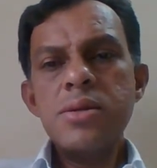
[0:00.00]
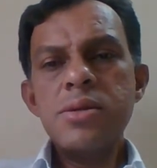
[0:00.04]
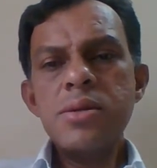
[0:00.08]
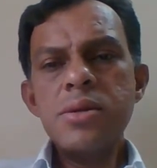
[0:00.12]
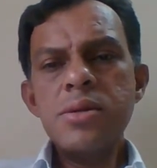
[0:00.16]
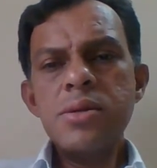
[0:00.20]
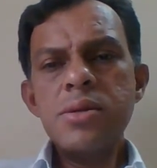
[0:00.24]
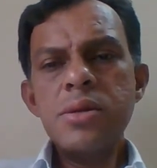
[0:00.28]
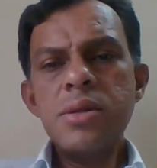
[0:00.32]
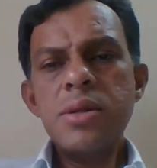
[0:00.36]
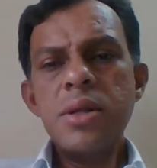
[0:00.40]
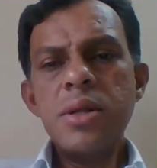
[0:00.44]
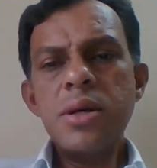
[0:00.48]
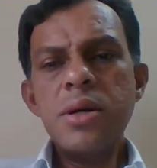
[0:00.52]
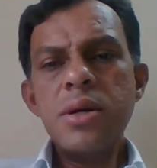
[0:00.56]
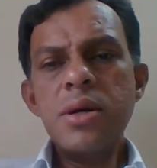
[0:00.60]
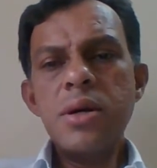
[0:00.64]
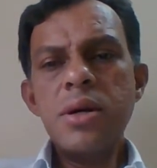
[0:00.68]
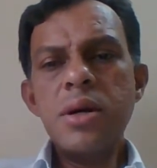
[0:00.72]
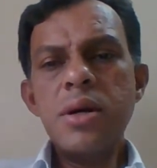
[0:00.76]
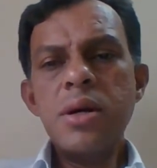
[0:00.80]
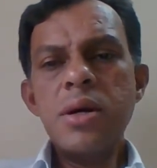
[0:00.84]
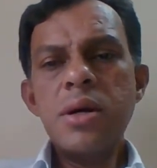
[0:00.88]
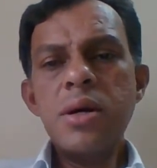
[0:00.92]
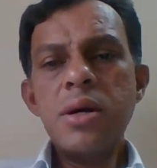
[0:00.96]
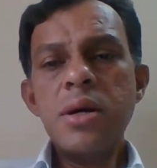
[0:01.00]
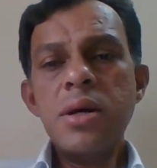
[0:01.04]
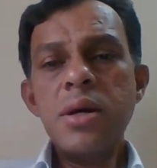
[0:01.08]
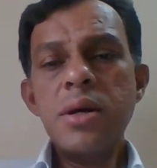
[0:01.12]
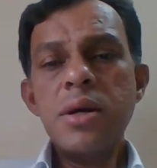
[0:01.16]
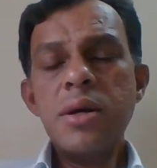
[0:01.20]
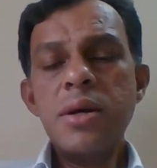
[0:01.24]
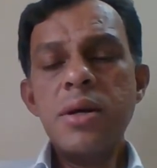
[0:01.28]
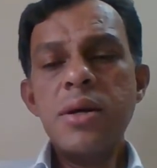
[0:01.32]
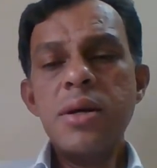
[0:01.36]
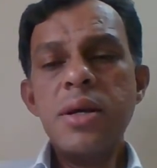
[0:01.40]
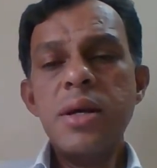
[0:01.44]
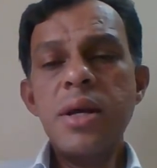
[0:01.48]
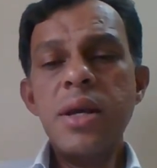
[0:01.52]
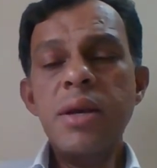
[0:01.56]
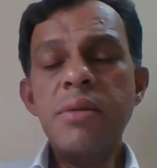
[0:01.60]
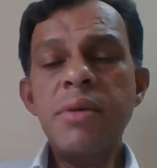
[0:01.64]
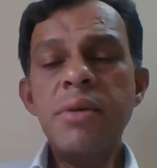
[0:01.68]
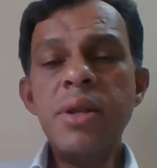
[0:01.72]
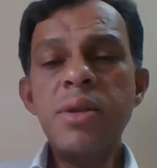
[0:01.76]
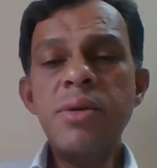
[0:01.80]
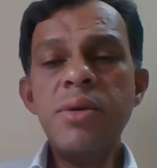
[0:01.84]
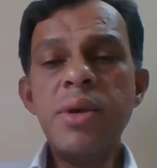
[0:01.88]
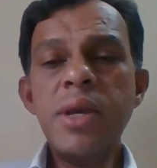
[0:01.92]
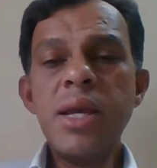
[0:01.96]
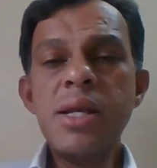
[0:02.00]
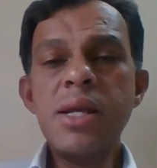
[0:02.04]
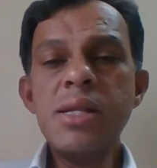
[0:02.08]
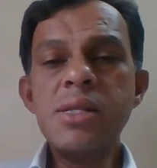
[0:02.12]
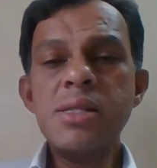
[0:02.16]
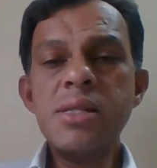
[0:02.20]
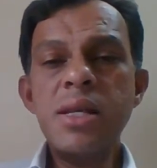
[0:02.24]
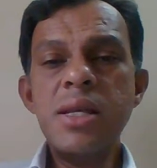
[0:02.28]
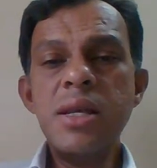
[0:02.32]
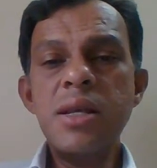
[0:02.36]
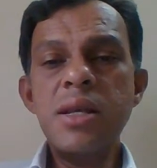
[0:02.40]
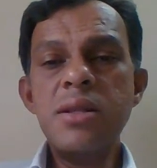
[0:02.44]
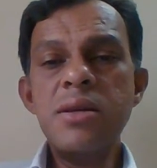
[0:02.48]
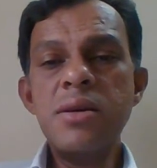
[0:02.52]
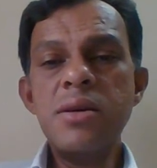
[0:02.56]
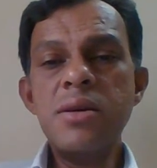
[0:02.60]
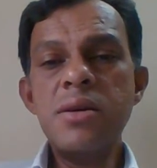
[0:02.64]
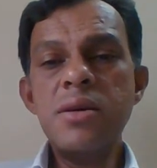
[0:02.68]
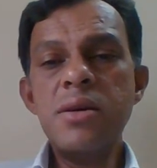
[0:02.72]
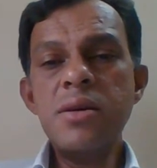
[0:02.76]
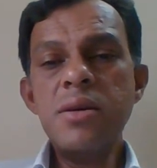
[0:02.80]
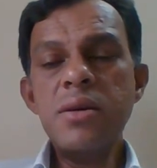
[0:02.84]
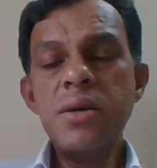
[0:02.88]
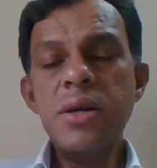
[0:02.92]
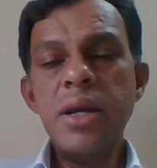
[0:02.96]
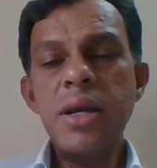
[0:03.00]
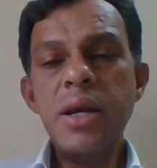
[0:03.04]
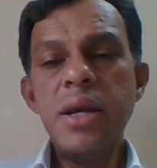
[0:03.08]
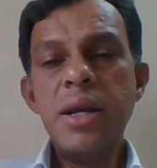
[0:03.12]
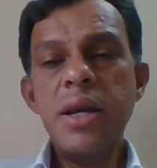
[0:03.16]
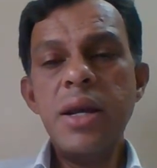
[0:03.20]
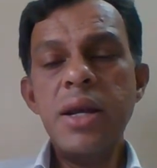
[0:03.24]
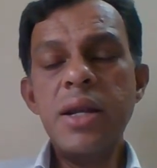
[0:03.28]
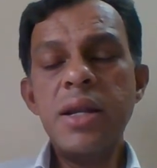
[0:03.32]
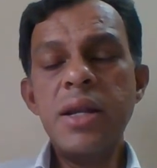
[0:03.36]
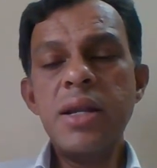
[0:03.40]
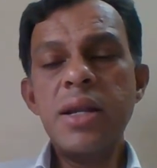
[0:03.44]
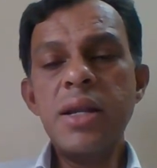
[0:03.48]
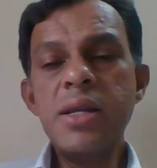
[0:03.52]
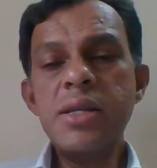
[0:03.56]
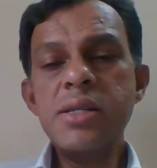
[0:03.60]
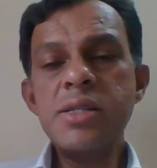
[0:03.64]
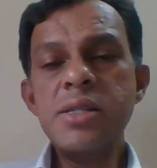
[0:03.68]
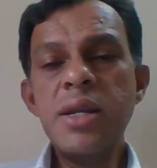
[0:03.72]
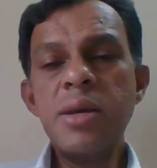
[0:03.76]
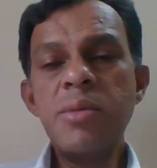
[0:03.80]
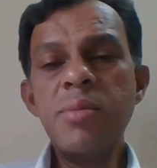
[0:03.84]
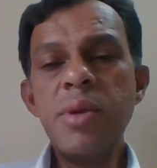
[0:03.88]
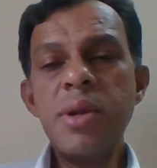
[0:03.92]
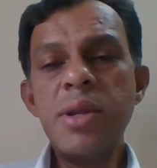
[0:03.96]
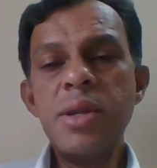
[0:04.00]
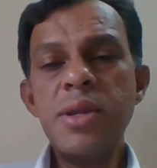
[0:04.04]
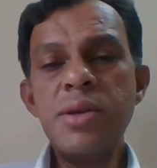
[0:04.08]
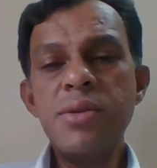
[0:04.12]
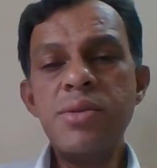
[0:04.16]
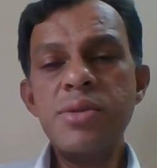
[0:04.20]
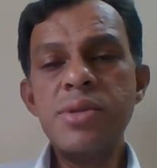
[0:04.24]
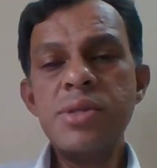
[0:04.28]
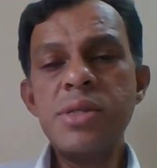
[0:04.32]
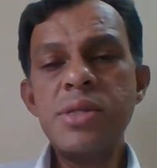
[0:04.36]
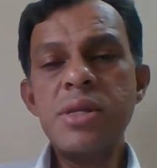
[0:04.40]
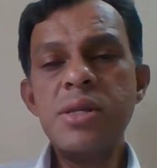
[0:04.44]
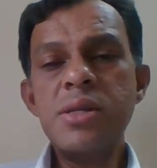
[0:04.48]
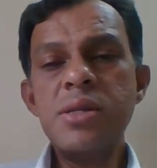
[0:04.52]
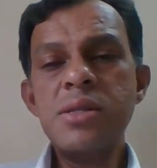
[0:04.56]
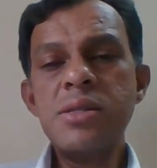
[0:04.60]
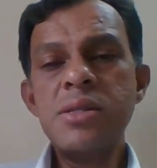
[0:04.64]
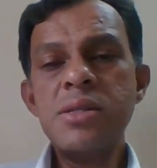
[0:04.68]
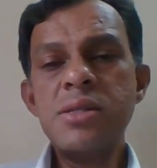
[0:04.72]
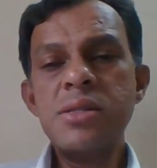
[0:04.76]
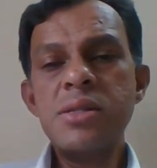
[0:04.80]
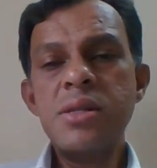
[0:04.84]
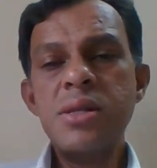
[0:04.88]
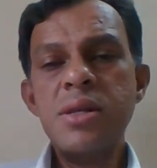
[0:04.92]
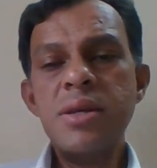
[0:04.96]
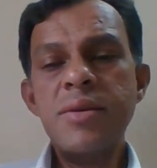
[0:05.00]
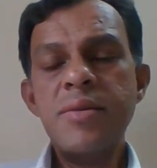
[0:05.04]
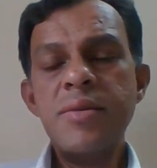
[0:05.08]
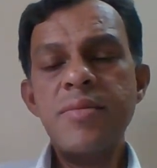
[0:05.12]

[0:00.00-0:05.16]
So even we can see the increasing pollutions